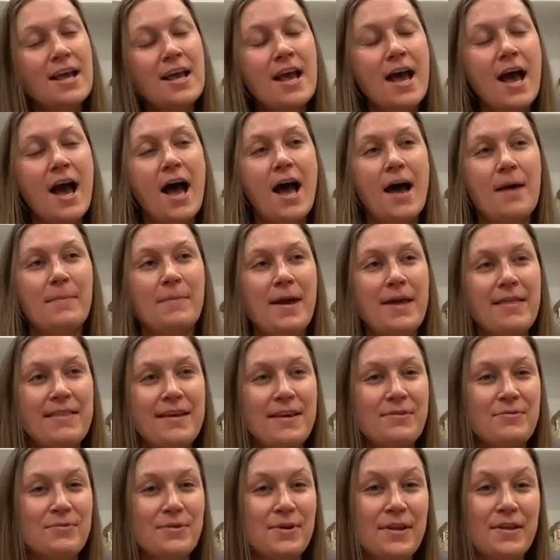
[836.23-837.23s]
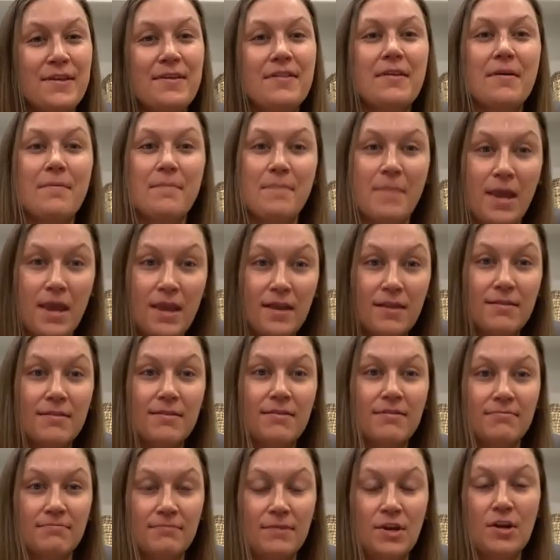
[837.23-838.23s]
I think really the
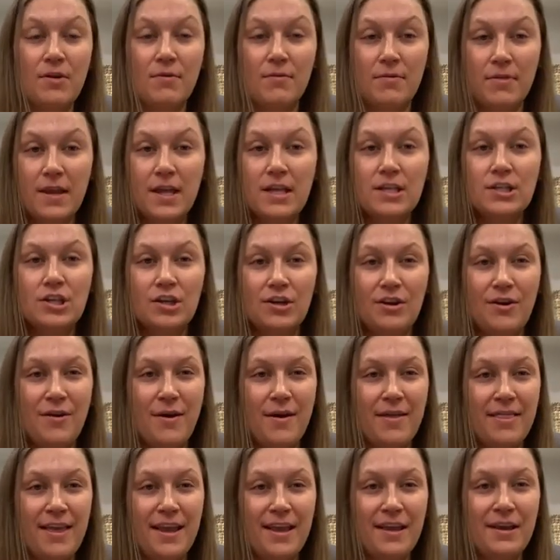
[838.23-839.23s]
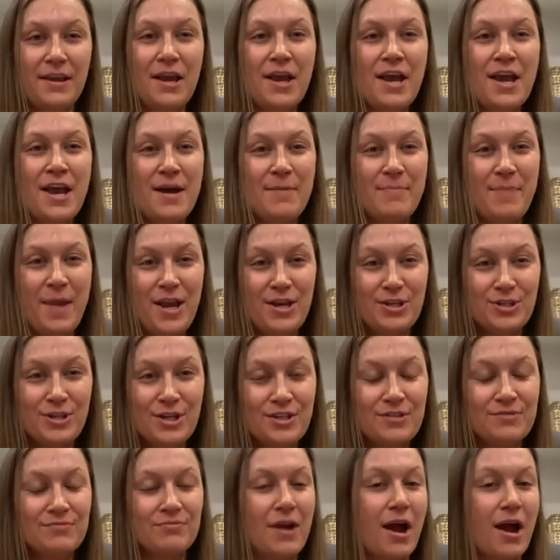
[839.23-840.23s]
main, thing to know, I think patients